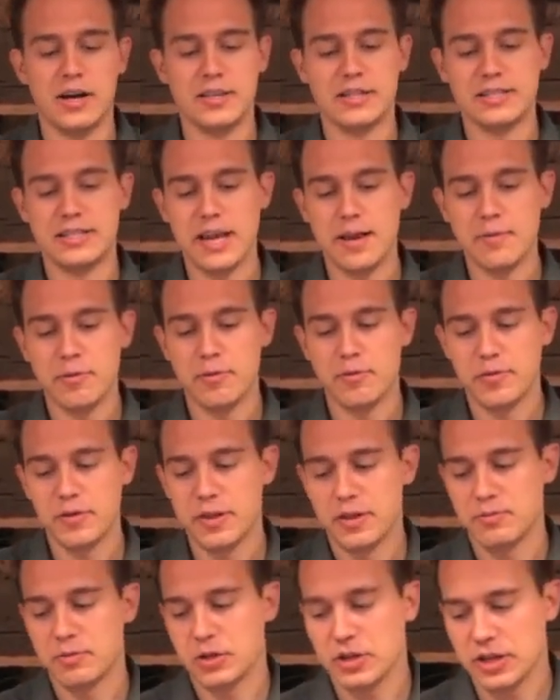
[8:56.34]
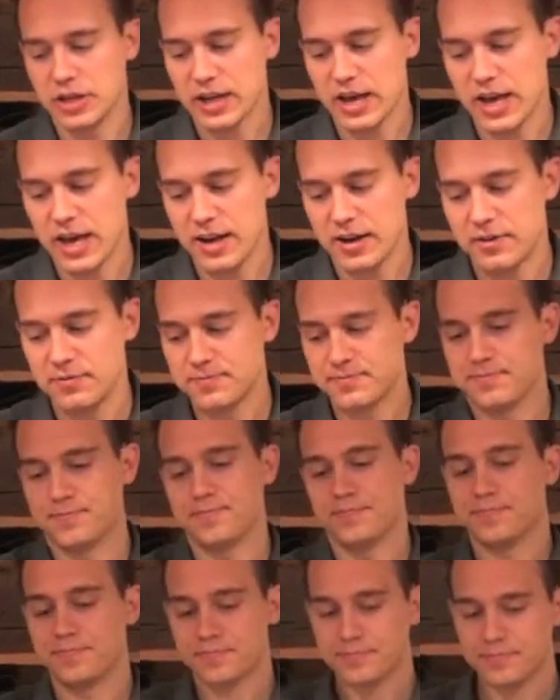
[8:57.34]
the table for them to look at.
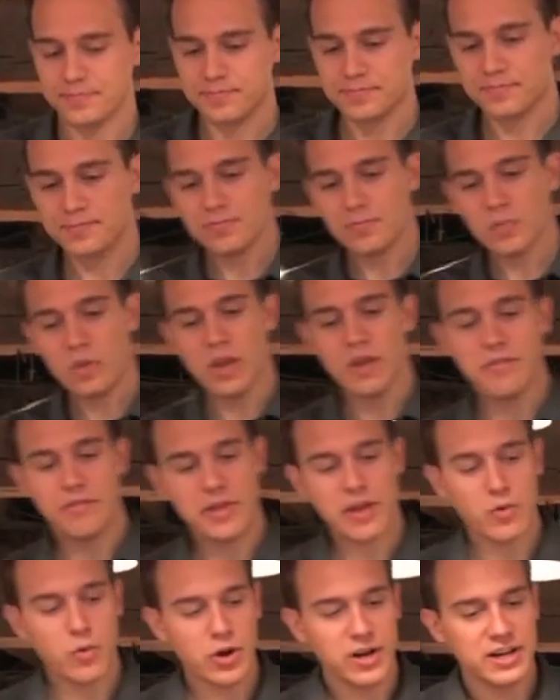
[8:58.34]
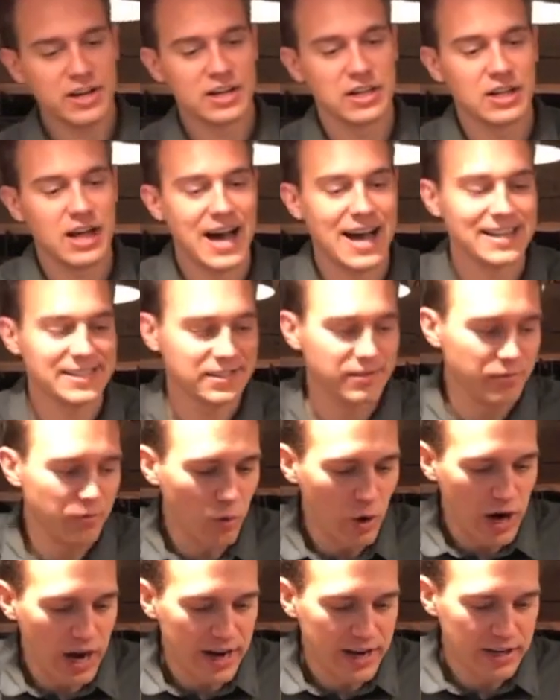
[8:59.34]
If they wanted a glass of
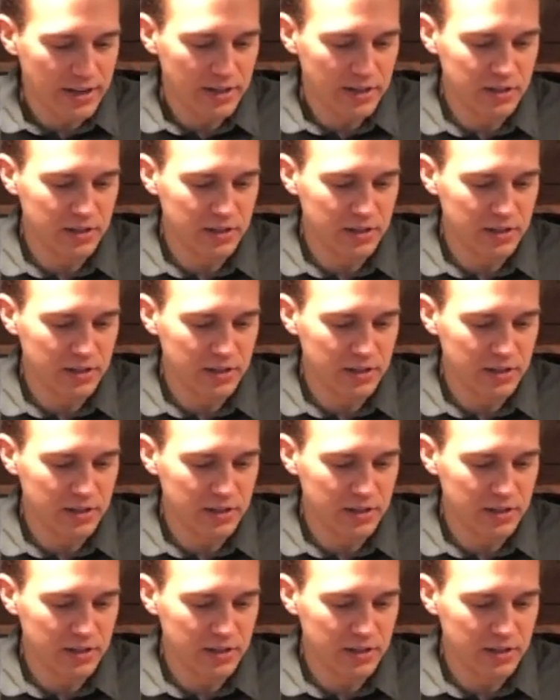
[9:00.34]
wine,